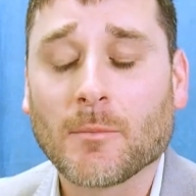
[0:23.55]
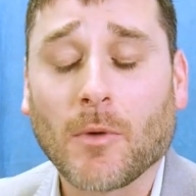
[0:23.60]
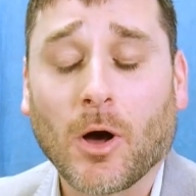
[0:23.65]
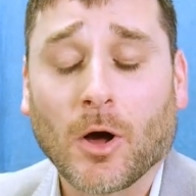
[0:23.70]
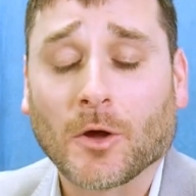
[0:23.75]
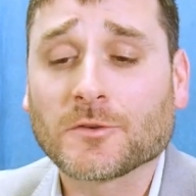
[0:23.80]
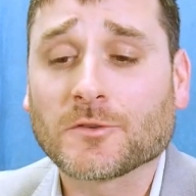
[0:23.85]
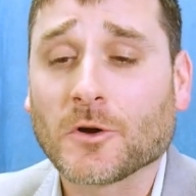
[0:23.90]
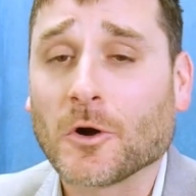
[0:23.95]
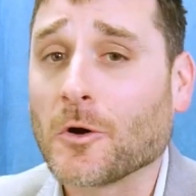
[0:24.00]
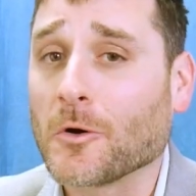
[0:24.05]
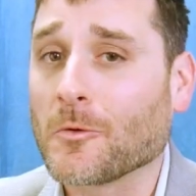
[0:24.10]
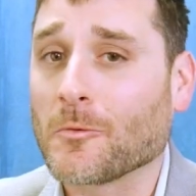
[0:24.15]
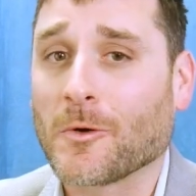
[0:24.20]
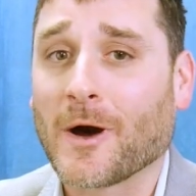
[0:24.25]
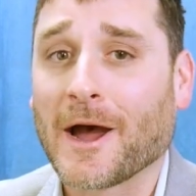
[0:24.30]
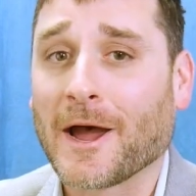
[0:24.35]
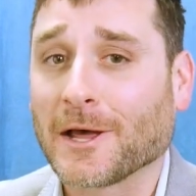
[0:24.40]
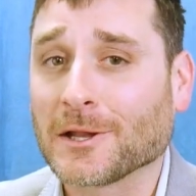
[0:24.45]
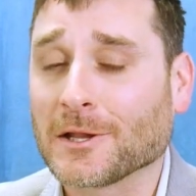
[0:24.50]
Also,
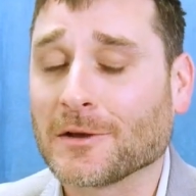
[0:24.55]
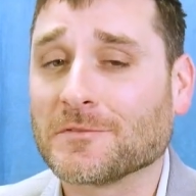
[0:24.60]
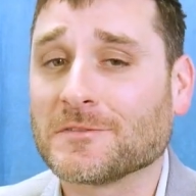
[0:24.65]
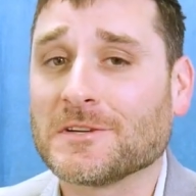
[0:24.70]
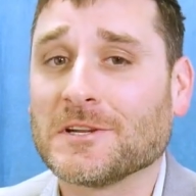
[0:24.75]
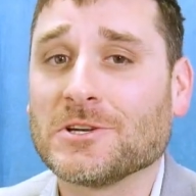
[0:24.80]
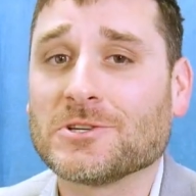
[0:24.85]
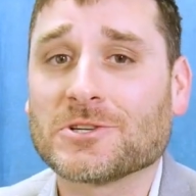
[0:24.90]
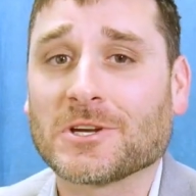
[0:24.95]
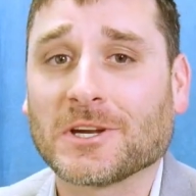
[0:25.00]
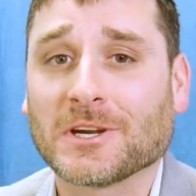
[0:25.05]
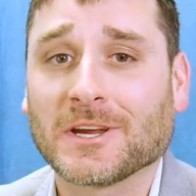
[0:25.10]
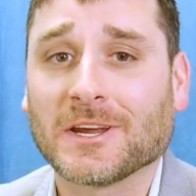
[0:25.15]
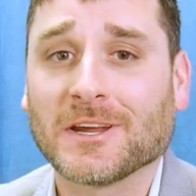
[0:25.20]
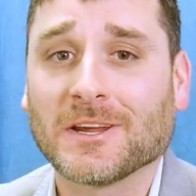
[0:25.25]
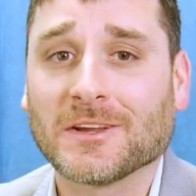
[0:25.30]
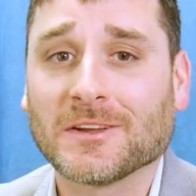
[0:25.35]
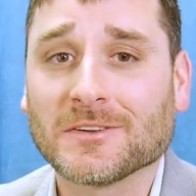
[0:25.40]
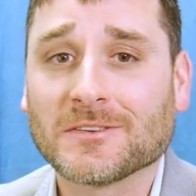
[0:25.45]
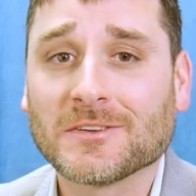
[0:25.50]
why I love teaching
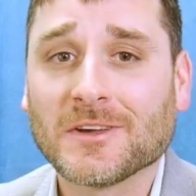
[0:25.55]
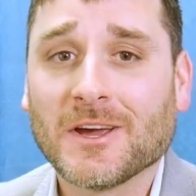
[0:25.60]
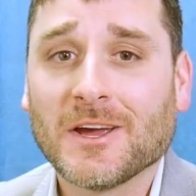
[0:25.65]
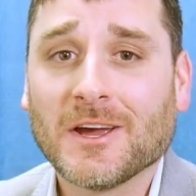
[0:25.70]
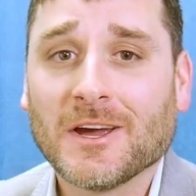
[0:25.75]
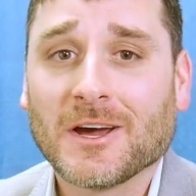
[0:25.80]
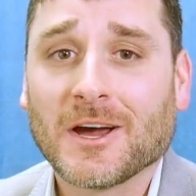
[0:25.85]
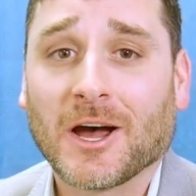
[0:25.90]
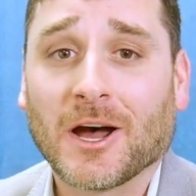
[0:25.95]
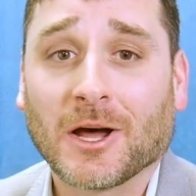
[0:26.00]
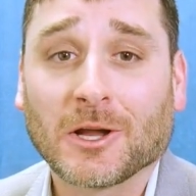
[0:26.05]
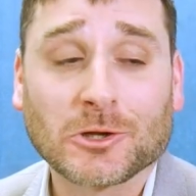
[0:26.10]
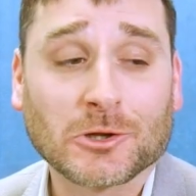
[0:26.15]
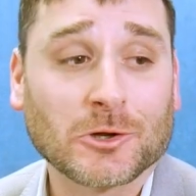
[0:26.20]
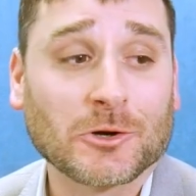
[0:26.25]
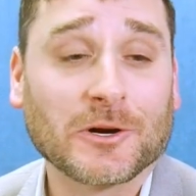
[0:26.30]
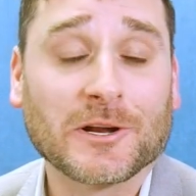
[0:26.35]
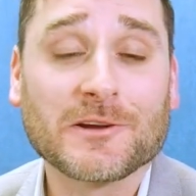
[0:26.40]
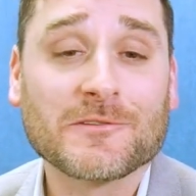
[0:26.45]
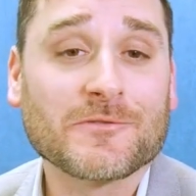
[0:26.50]
is
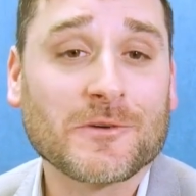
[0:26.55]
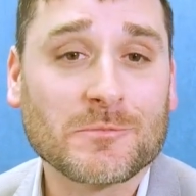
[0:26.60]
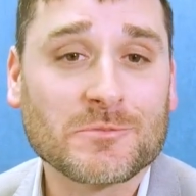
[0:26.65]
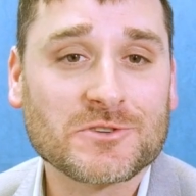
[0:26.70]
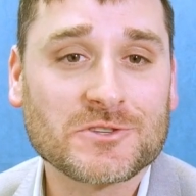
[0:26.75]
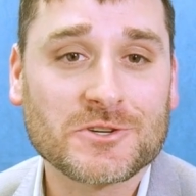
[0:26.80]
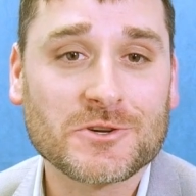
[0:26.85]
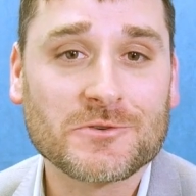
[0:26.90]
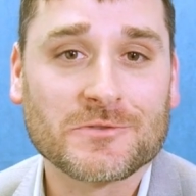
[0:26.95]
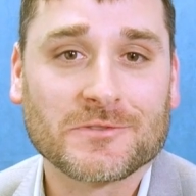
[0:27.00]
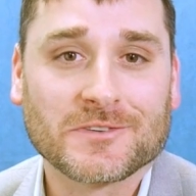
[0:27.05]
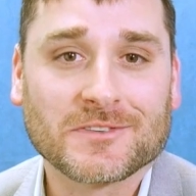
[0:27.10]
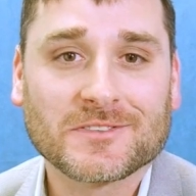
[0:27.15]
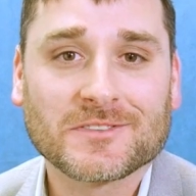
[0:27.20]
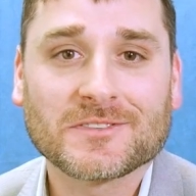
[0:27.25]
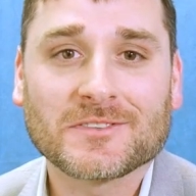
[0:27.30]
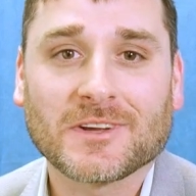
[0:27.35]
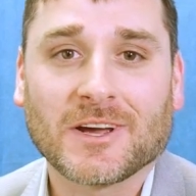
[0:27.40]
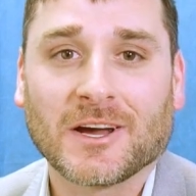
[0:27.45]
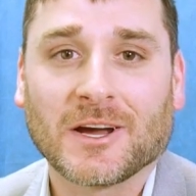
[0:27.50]
learning from
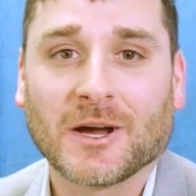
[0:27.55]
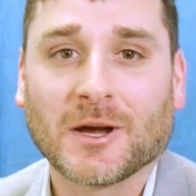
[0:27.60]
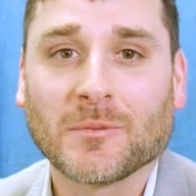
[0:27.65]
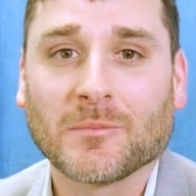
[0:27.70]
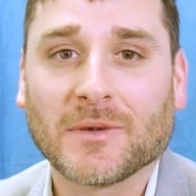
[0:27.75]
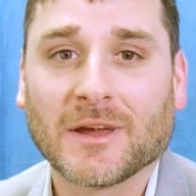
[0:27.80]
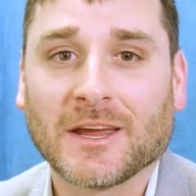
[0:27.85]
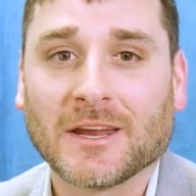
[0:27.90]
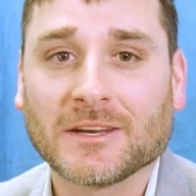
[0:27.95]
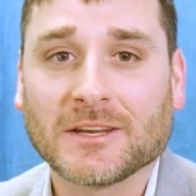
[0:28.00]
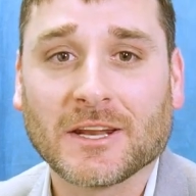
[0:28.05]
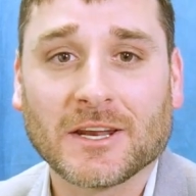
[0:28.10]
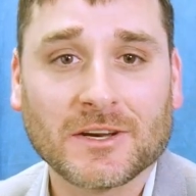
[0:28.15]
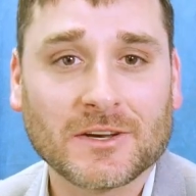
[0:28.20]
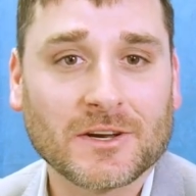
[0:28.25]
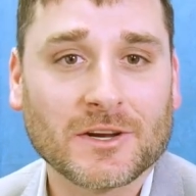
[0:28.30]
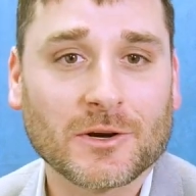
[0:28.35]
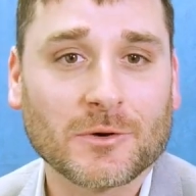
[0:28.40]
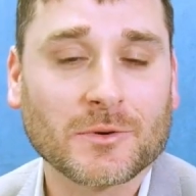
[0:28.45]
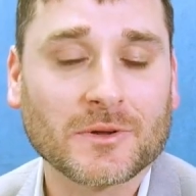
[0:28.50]
students and getting
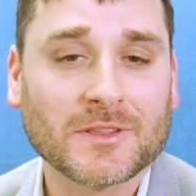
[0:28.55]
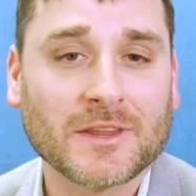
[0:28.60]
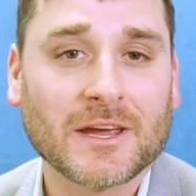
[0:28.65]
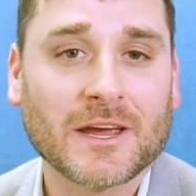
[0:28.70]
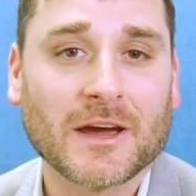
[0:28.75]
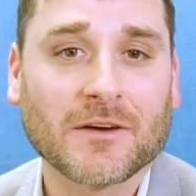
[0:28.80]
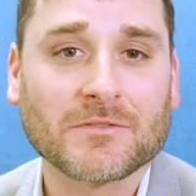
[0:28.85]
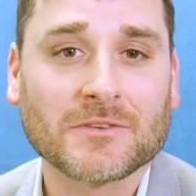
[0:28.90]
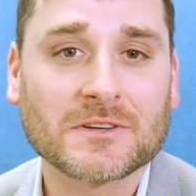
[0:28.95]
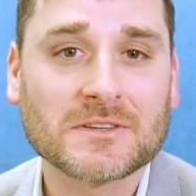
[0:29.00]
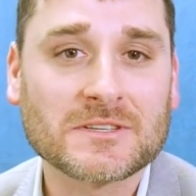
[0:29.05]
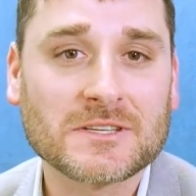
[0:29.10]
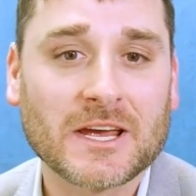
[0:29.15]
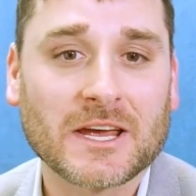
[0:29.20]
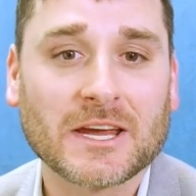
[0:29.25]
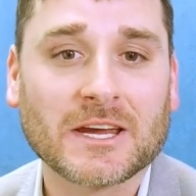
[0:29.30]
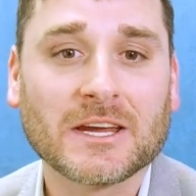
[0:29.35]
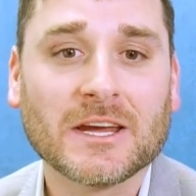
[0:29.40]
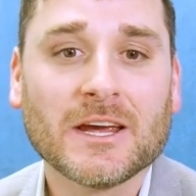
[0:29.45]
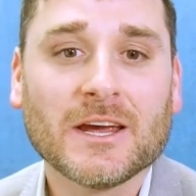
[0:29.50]
to hear what they have to
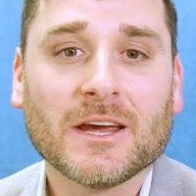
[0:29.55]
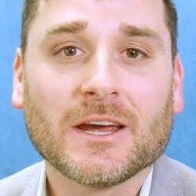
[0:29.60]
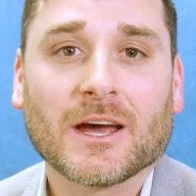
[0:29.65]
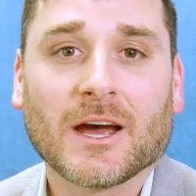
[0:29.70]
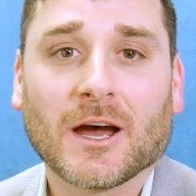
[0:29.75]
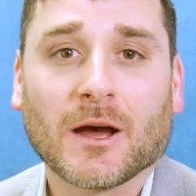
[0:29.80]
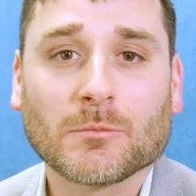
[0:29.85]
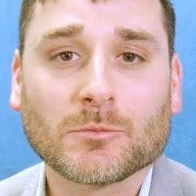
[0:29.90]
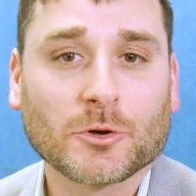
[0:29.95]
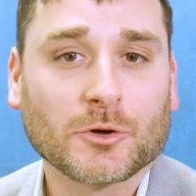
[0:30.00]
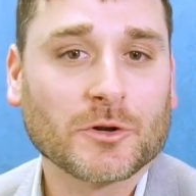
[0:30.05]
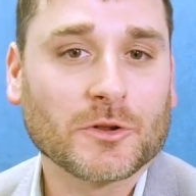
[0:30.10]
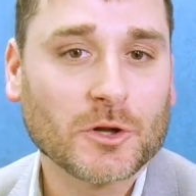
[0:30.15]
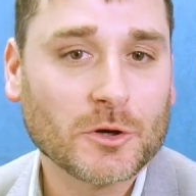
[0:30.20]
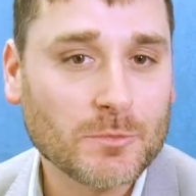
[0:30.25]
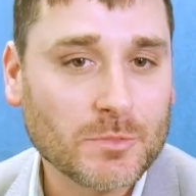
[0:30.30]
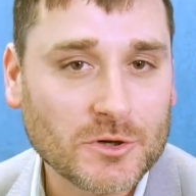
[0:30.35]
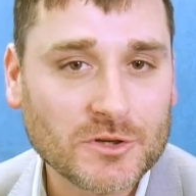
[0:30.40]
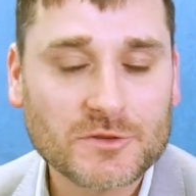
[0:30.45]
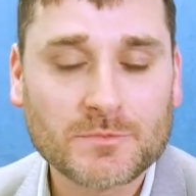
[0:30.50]
say, learning
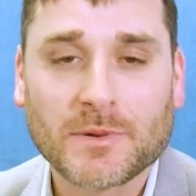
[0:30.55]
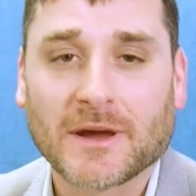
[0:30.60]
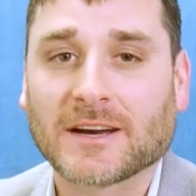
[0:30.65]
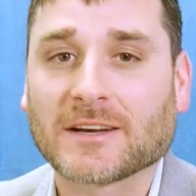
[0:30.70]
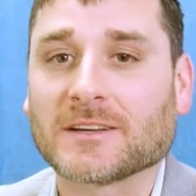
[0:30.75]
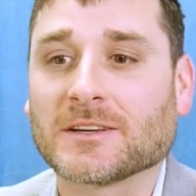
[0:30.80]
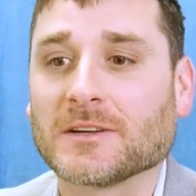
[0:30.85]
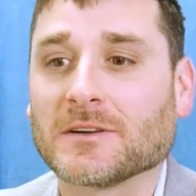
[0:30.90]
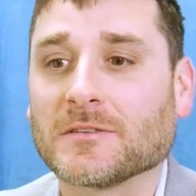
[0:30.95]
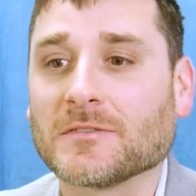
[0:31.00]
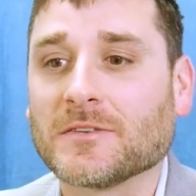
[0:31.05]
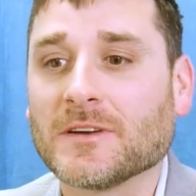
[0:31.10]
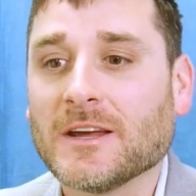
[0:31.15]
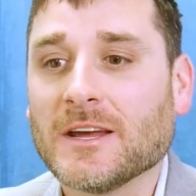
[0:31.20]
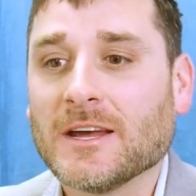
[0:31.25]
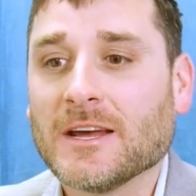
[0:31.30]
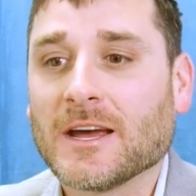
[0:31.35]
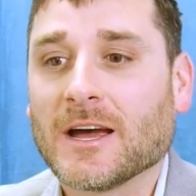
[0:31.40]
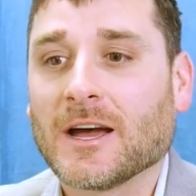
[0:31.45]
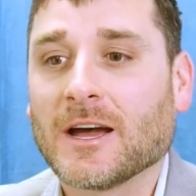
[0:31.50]
their perspective,
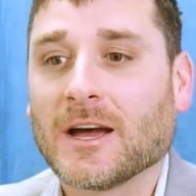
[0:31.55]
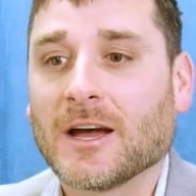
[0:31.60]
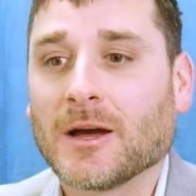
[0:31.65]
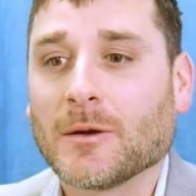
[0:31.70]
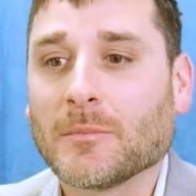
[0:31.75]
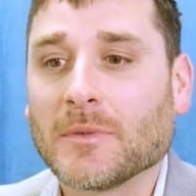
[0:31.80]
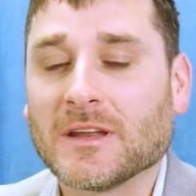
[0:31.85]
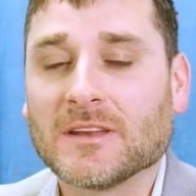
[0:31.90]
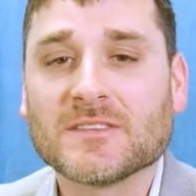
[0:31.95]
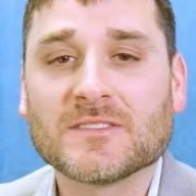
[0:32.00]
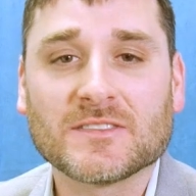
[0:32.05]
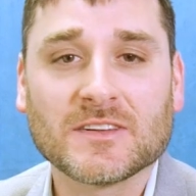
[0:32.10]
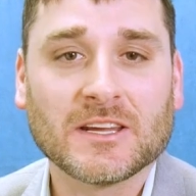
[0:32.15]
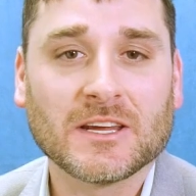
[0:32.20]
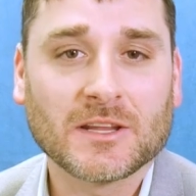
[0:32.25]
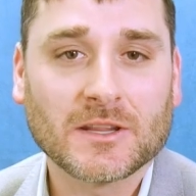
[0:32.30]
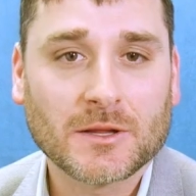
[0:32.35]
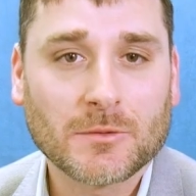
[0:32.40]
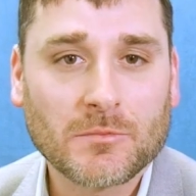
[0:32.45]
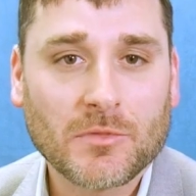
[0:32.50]
and
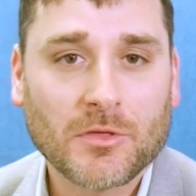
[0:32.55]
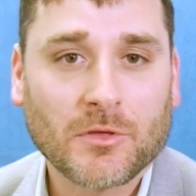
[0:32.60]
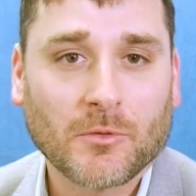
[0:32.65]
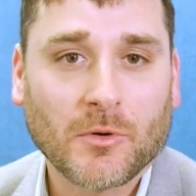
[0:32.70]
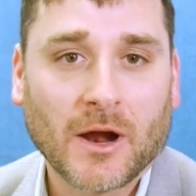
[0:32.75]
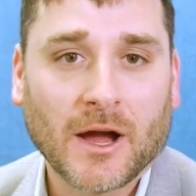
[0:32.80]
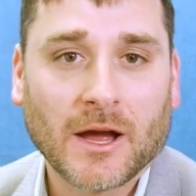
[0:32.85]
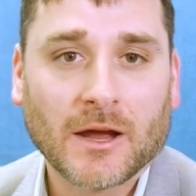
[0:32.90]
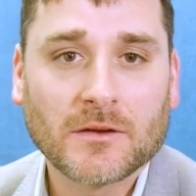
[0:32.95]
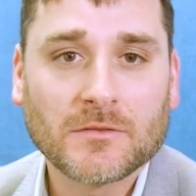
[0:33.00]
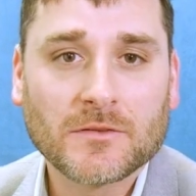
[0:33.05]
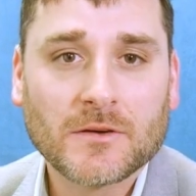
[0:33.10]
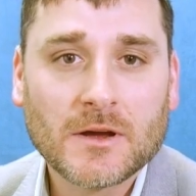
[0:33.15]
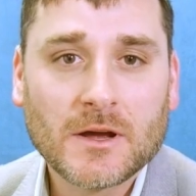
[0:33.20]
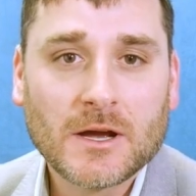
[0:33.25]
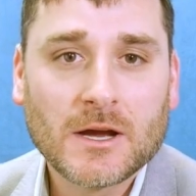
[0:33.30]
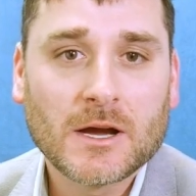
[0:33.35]
seeing them thrive.